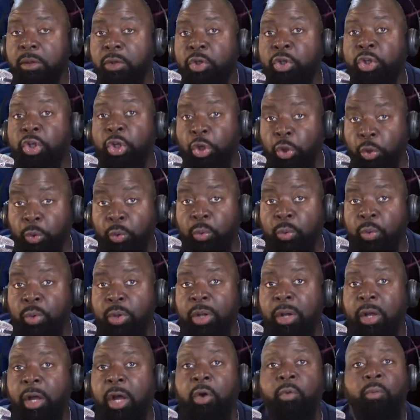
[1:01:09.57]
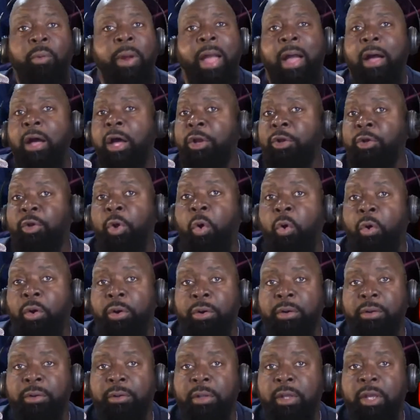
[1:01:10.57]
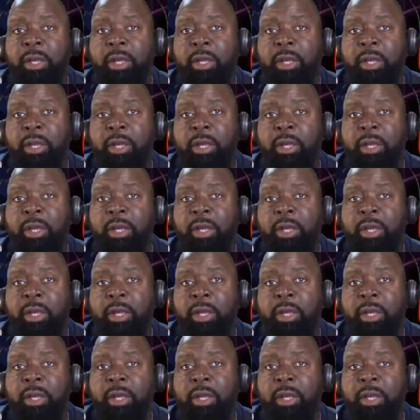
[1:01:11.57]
you around her daughter.